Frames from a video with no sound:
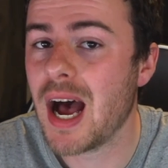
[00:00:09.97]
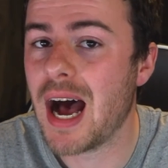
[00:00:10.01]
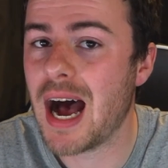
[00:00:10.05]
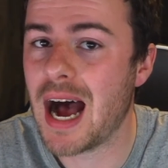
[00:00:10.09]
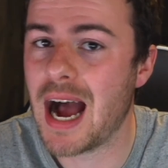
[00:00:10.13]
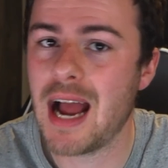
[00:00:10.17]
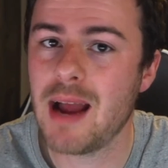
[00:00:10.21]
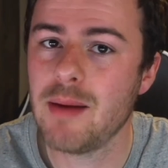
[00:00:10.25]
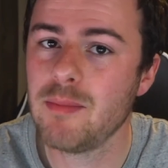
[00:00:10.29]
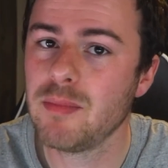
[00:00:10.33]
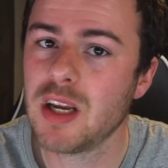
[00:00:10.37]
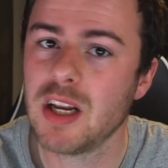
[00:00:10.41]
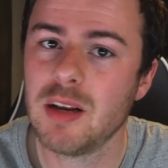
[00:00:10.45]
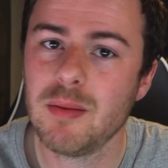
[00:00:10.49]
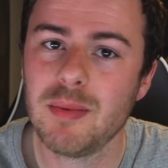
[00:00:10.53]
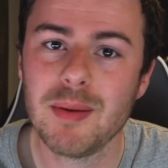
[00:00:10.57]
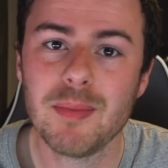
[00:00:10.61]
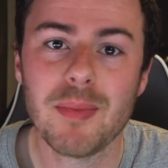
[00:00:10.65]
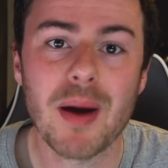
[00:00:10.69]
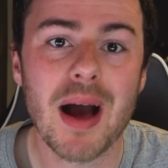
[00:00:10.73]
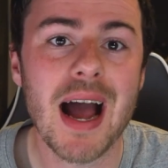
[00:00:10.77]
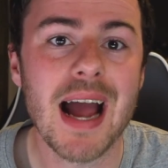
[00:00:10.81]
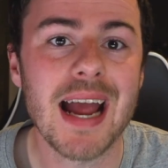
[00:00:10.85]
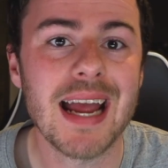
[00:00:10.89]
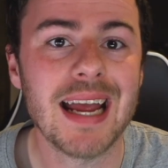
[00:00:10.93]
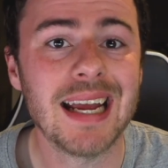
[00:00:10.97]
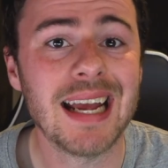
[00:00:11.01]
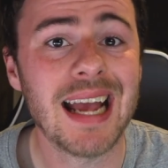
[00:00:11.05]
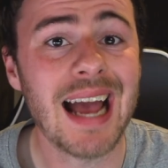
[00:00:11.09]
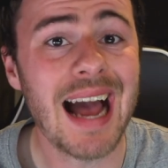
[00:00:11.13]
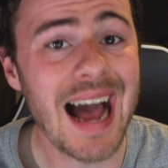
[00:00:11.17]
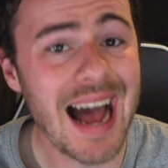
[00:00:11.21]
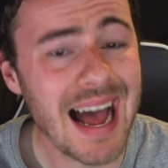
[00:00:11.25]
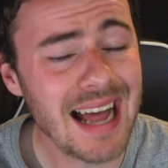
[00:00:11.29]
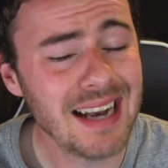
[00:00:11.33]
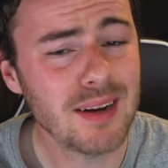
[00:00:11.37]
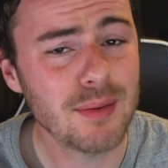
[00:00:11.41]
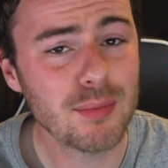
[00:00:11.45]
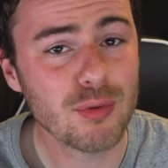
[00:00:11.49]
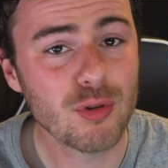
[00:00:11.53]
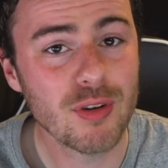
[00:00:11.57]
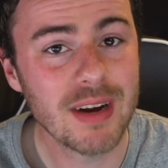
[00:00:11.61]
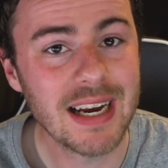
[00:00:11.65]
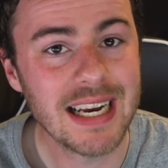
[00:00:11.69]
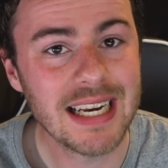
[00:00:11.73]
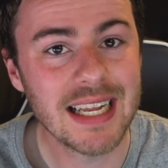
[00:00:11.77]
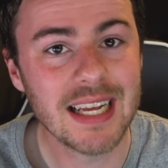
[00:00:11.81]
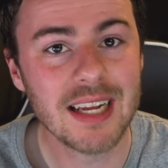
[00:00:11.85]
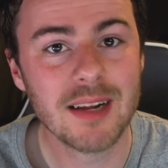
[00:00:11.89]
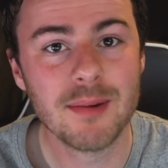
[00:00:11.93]
I'm going to be buying and
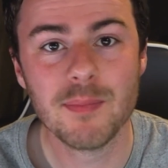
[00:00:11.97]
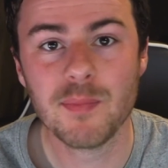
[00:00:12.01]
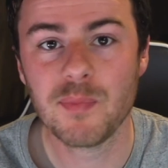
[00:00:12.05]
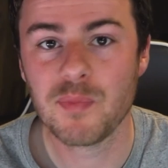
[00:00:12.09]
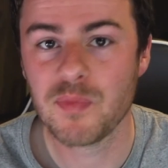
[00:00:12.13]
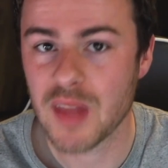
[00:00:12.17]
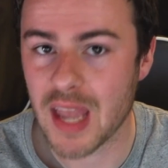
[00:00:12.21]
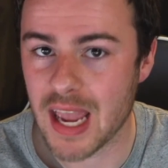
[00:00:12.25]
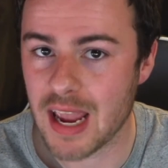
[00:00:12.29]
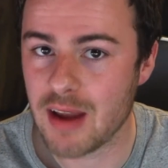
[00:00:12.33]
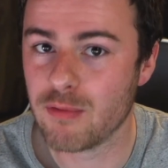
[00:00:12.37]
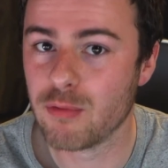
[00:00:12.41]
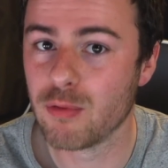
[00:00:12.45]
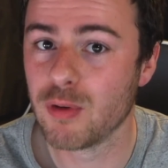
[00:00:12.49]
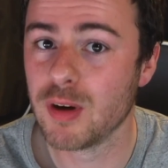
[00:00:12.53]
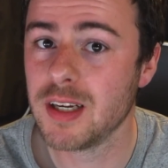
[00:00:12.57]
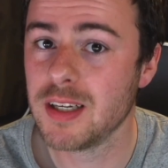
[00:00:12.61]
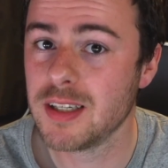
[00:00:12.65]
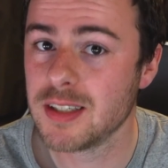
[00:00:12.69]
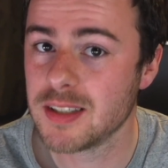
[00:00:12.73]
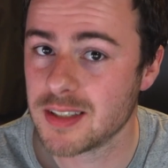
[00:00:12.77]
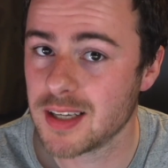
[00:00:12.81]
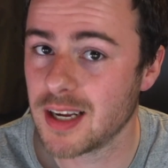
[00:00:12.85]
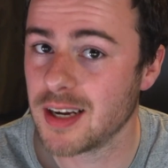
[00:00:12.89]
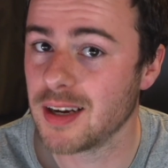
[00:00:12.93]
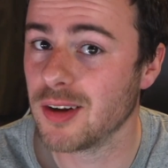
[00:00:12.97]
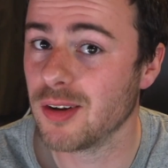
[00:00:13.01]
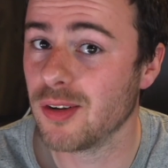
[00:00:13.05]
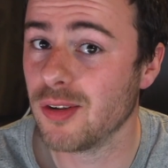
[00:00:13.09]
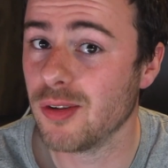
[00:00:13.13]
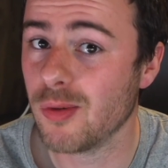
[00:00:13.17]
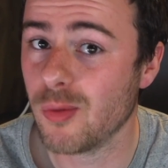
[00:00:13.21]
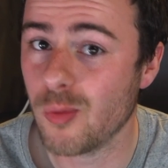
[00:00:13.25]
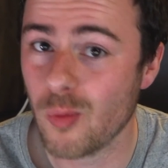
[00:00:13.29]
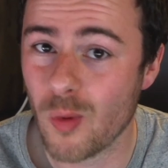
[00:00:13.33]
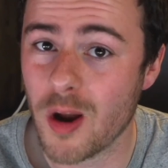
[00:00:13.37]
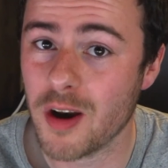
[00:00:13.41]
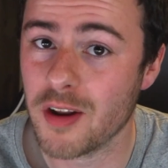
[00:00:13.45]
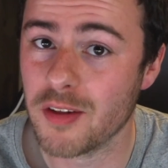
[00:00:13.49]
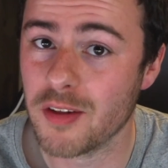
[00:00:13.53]
upgrading every single one of